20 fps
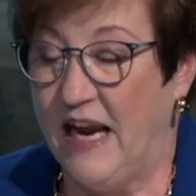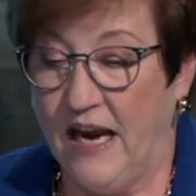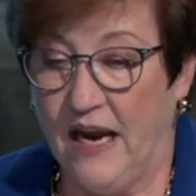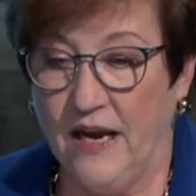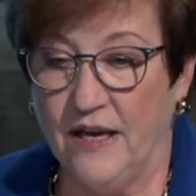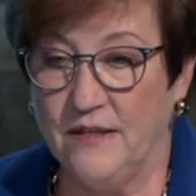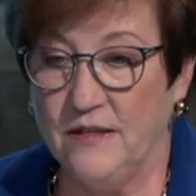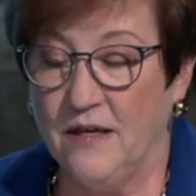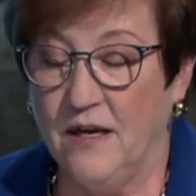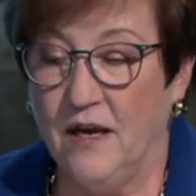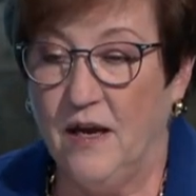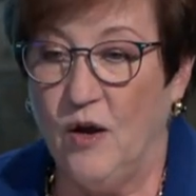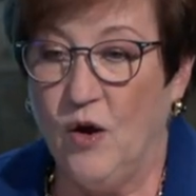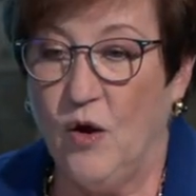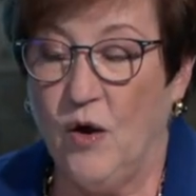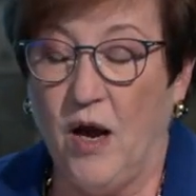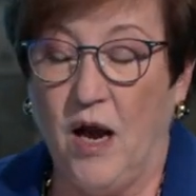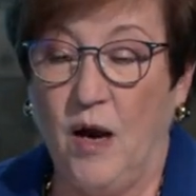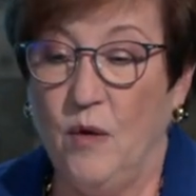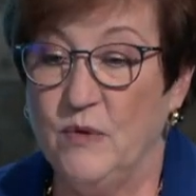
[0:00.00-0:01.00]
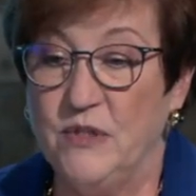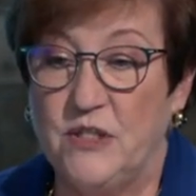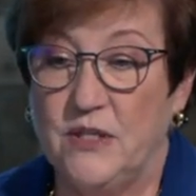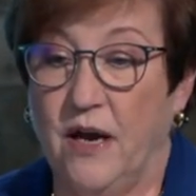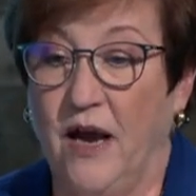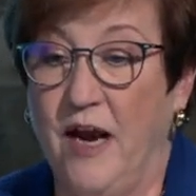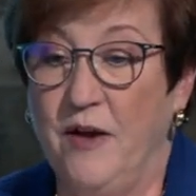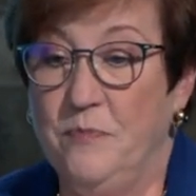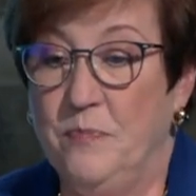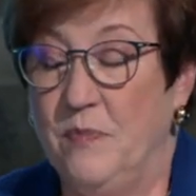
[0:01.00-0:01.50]
And I
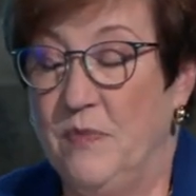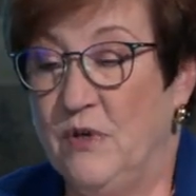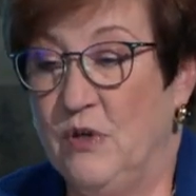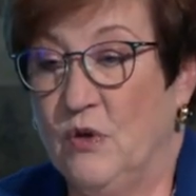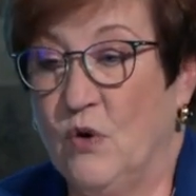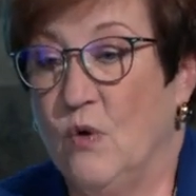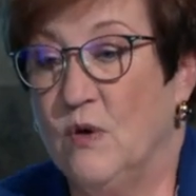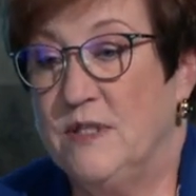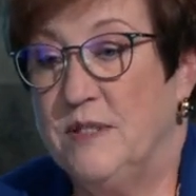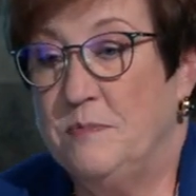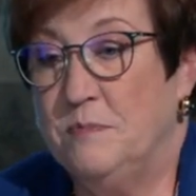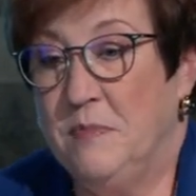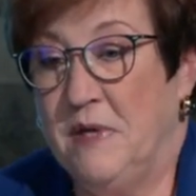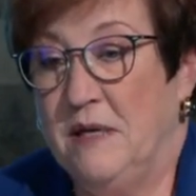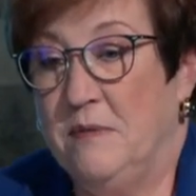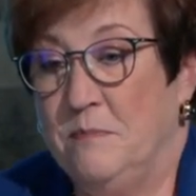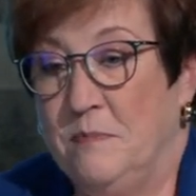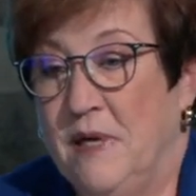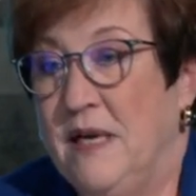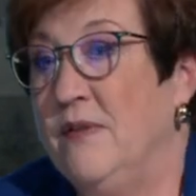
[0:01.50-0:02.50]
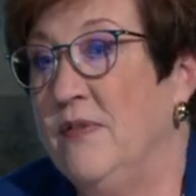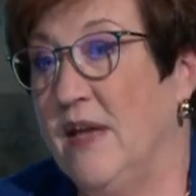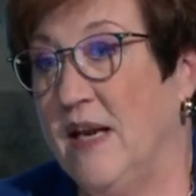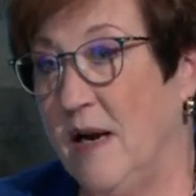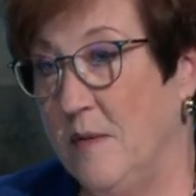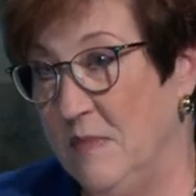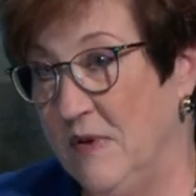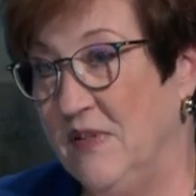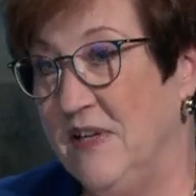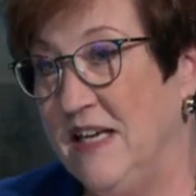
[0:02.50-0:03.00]
of course, being that
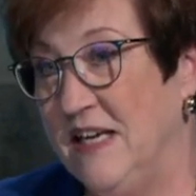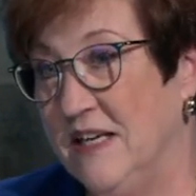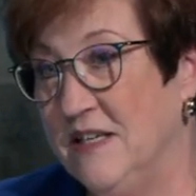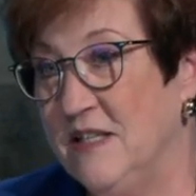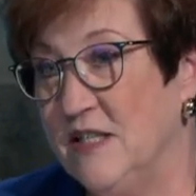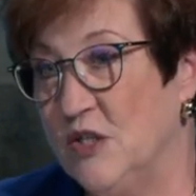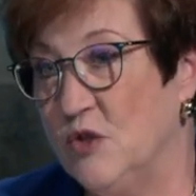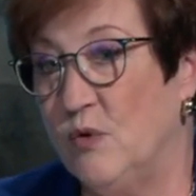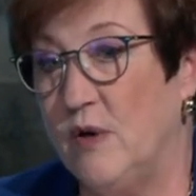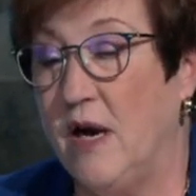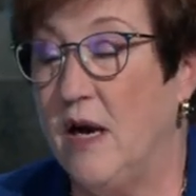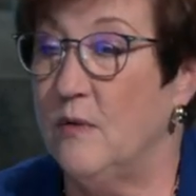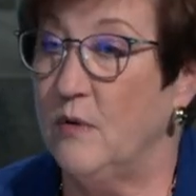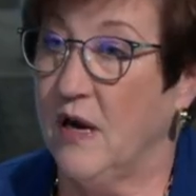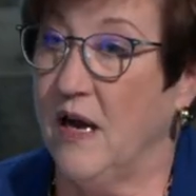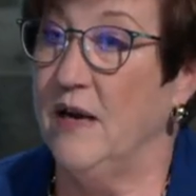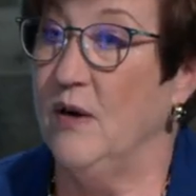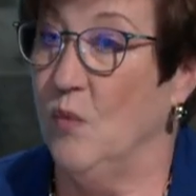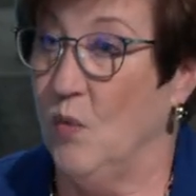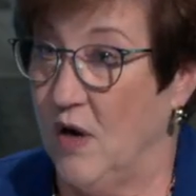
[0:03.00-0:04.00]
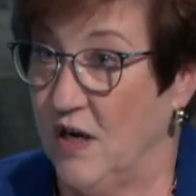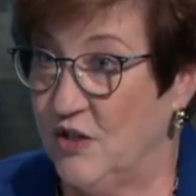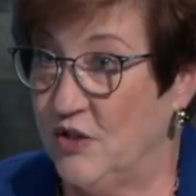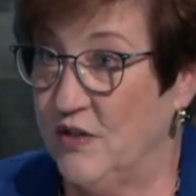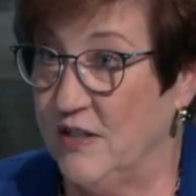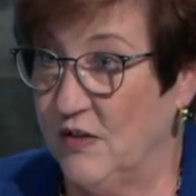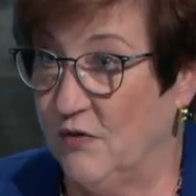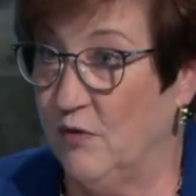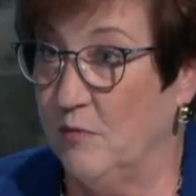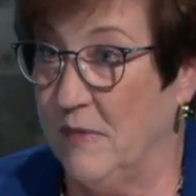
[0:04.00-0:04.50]
I'm in the industry, I kind of
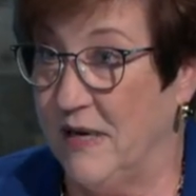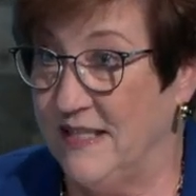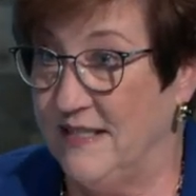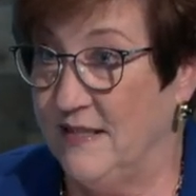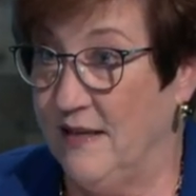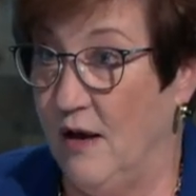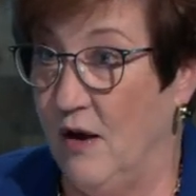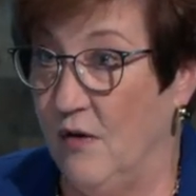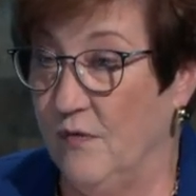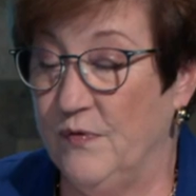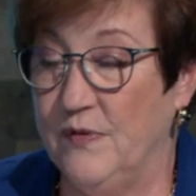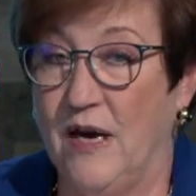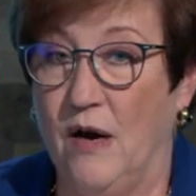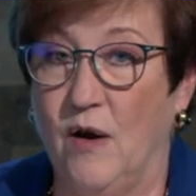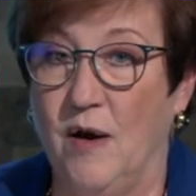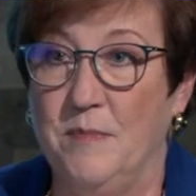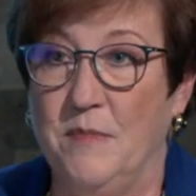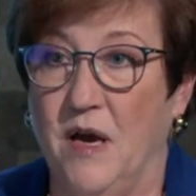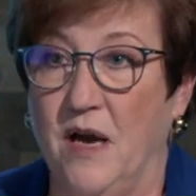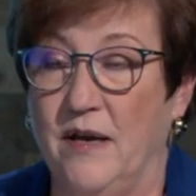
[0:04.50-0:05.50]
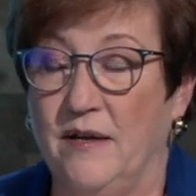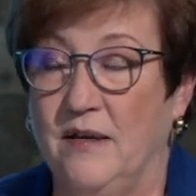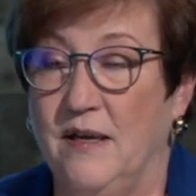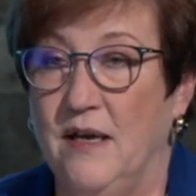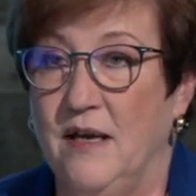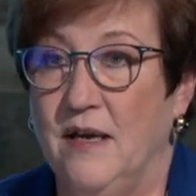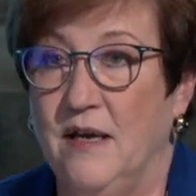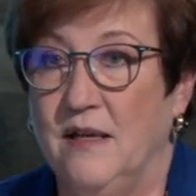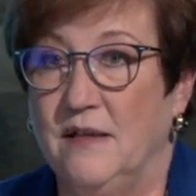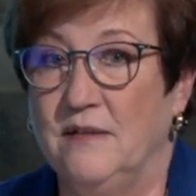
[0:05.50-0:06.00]
watch this for myself. Now, I'm not
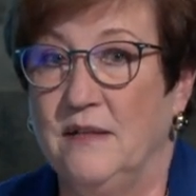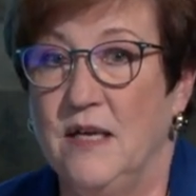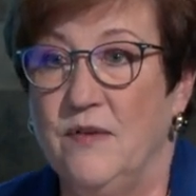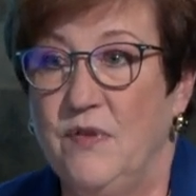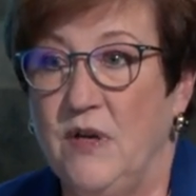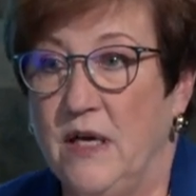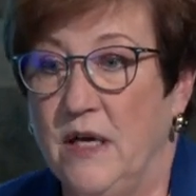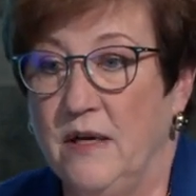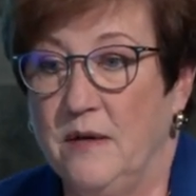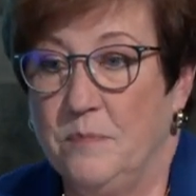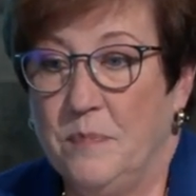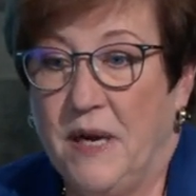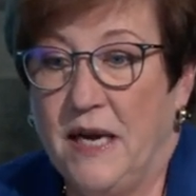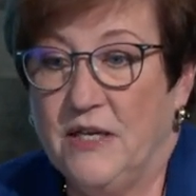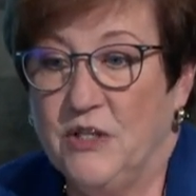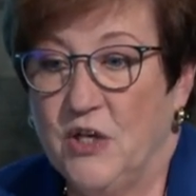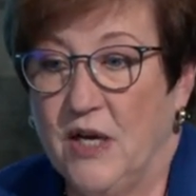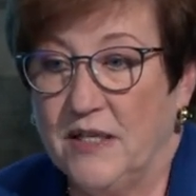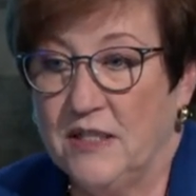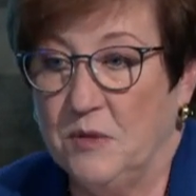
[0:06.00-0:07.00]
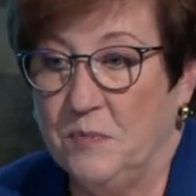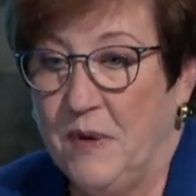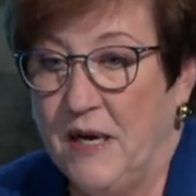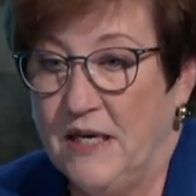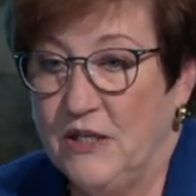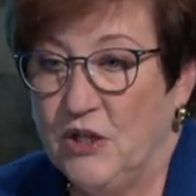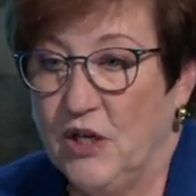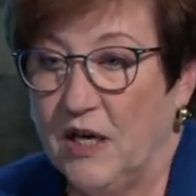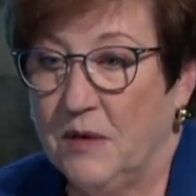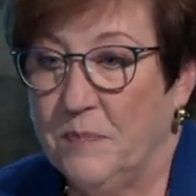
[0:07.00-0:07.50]
living paycheck to
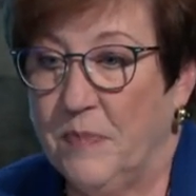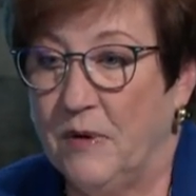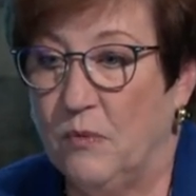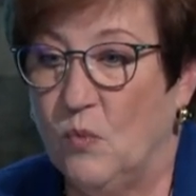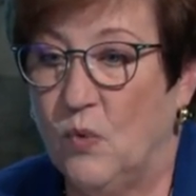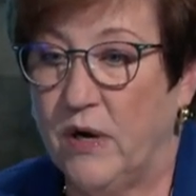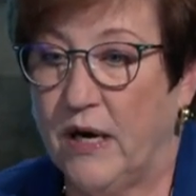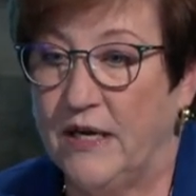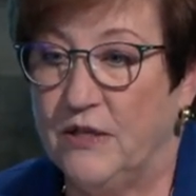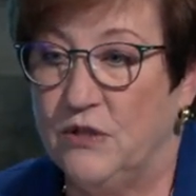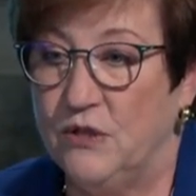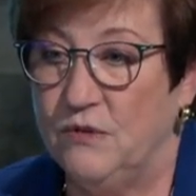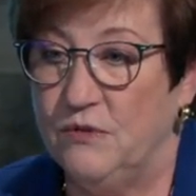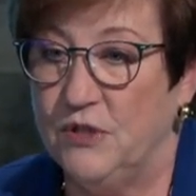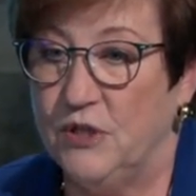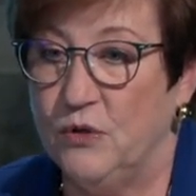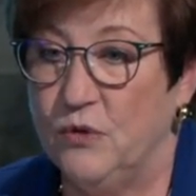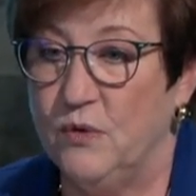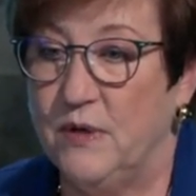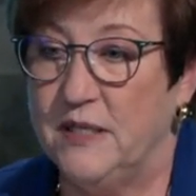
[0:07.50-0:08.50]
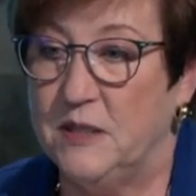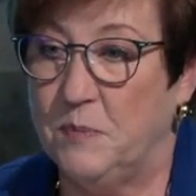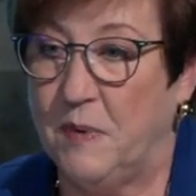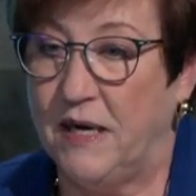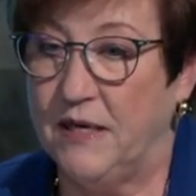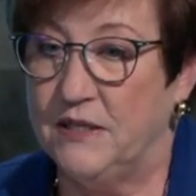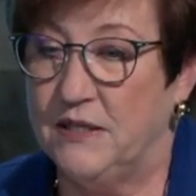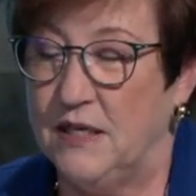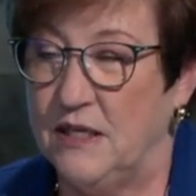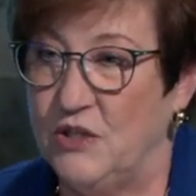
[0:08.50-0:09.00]
paycheck, but what I do is
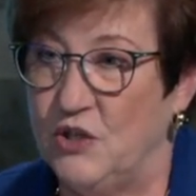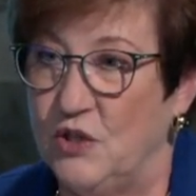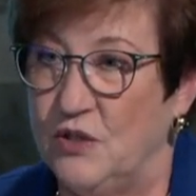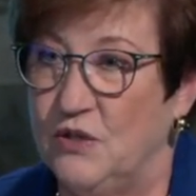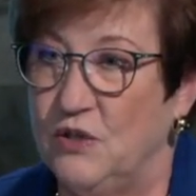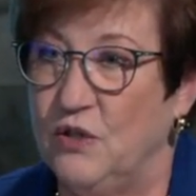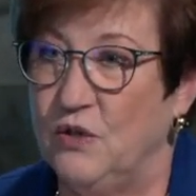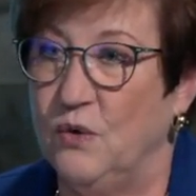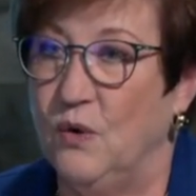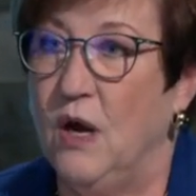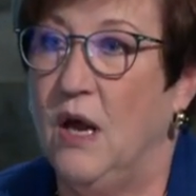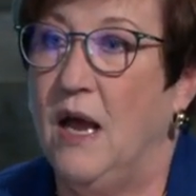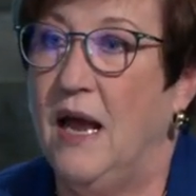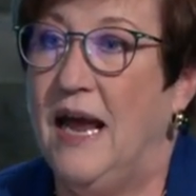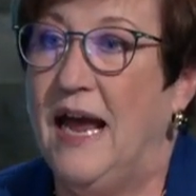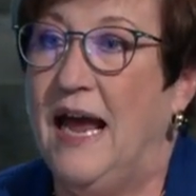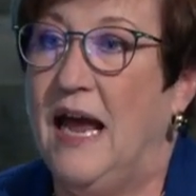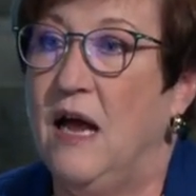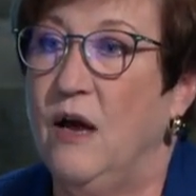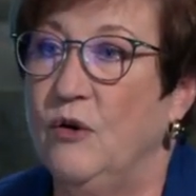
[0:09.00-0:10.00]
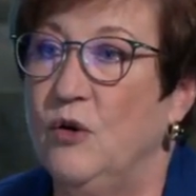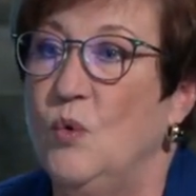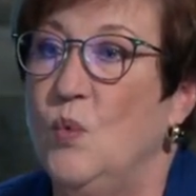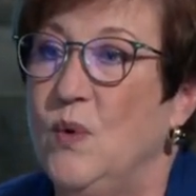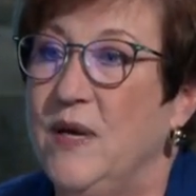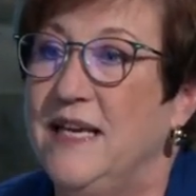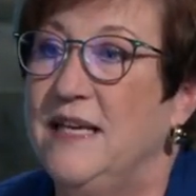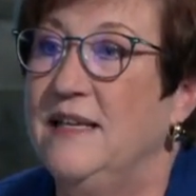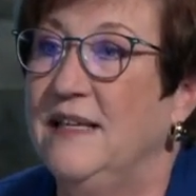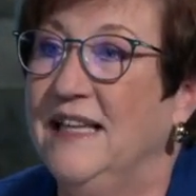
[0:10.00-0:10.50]
pay attention to how do
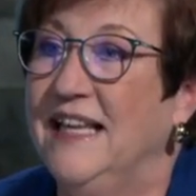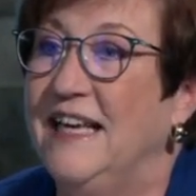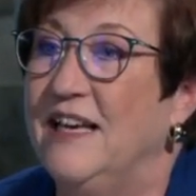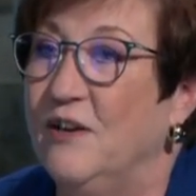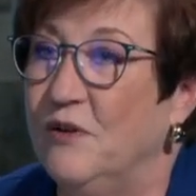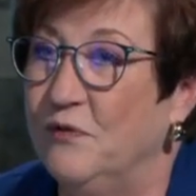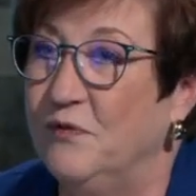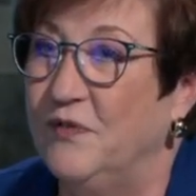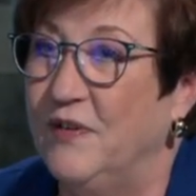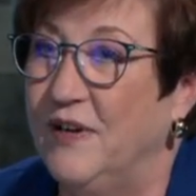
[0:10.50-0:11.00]
we live?